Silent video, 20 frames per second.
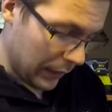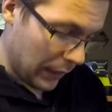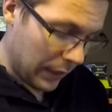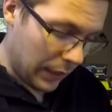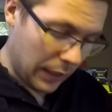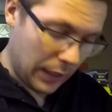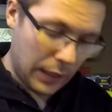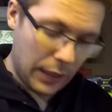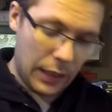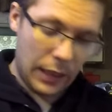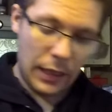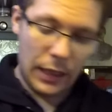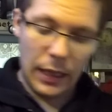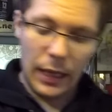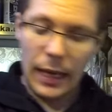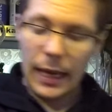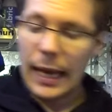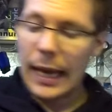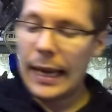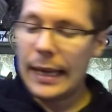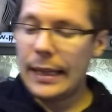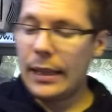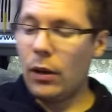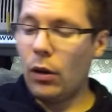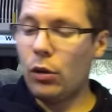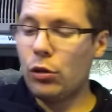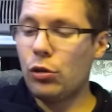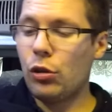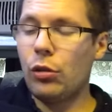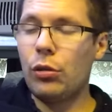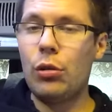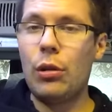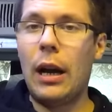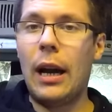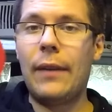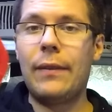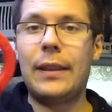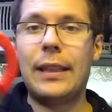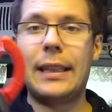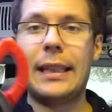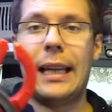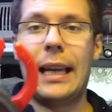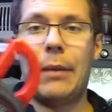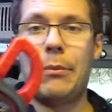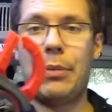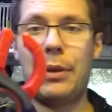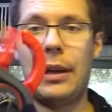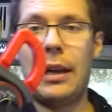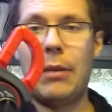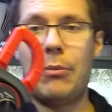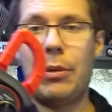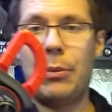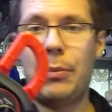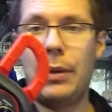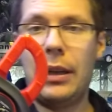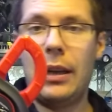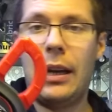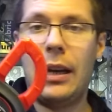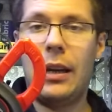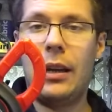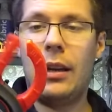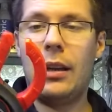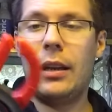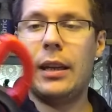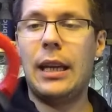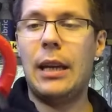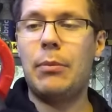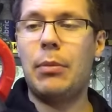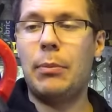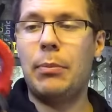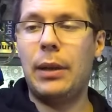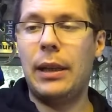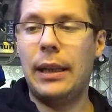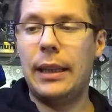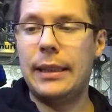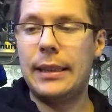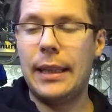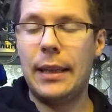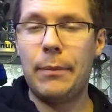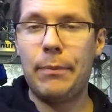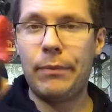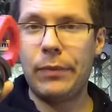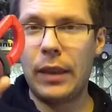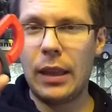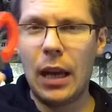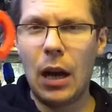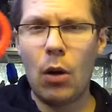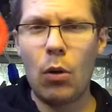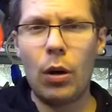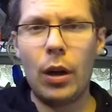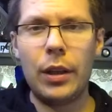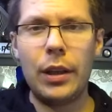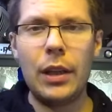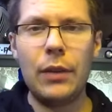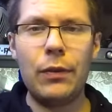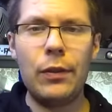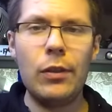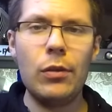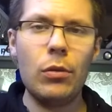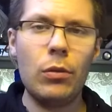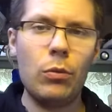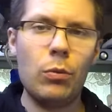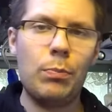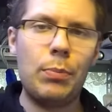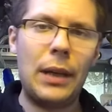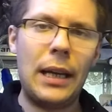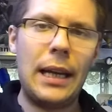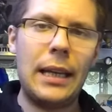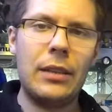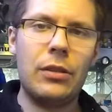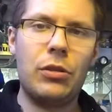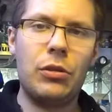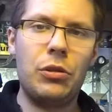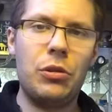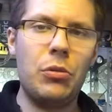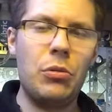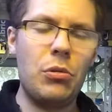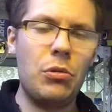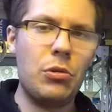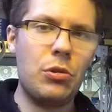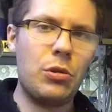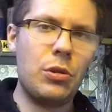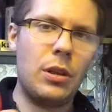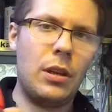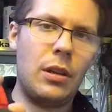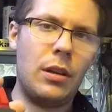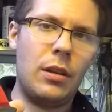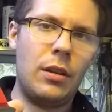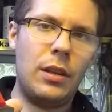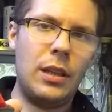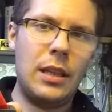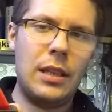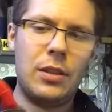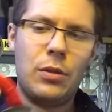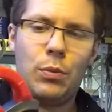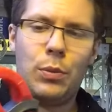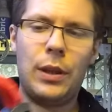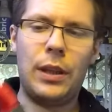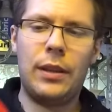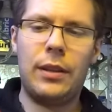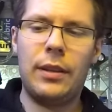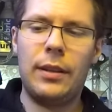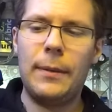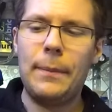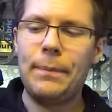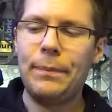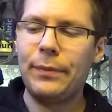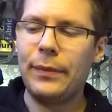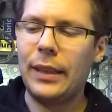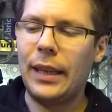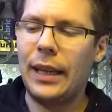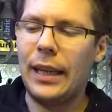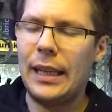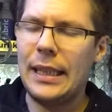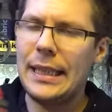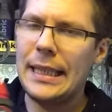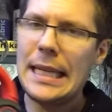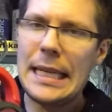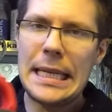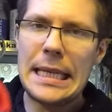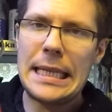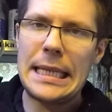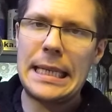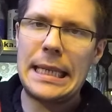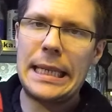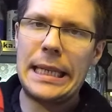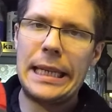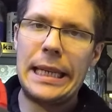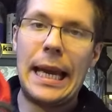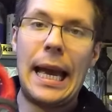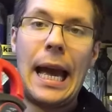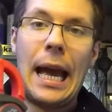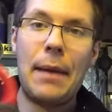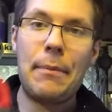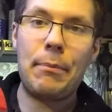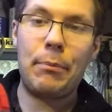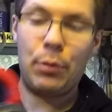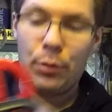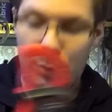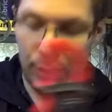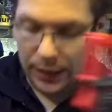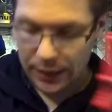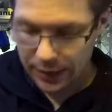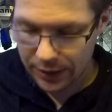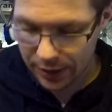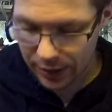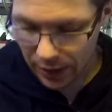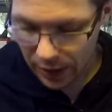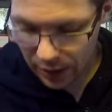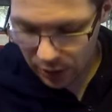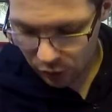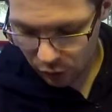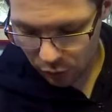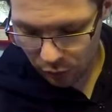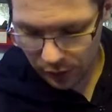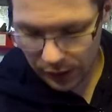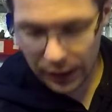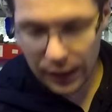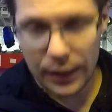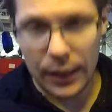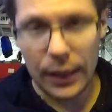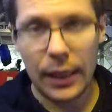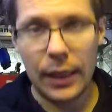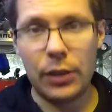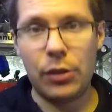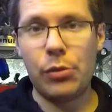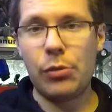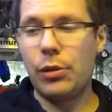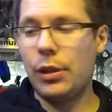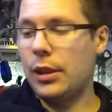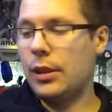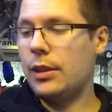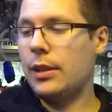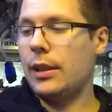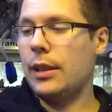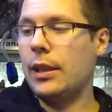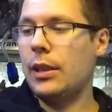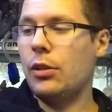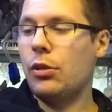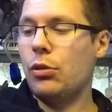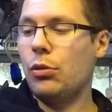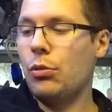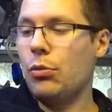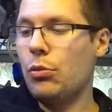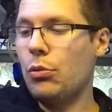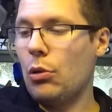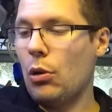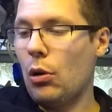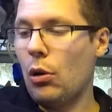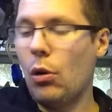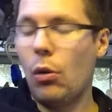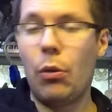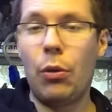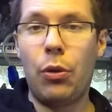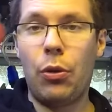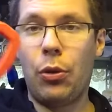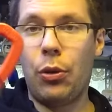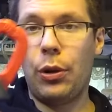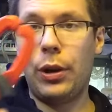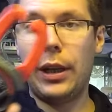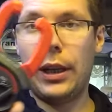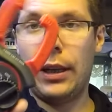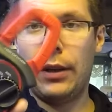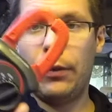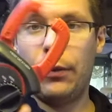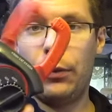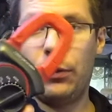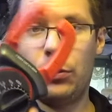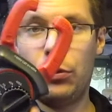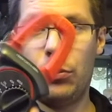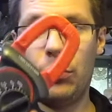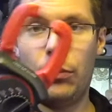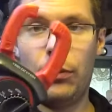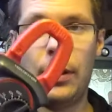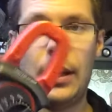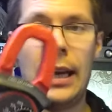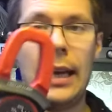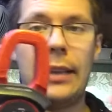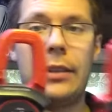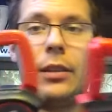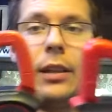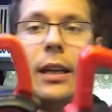And also you have the clamp capability. Now if you plan to use this with a DC amperage, you need a Uni-T 203 to that.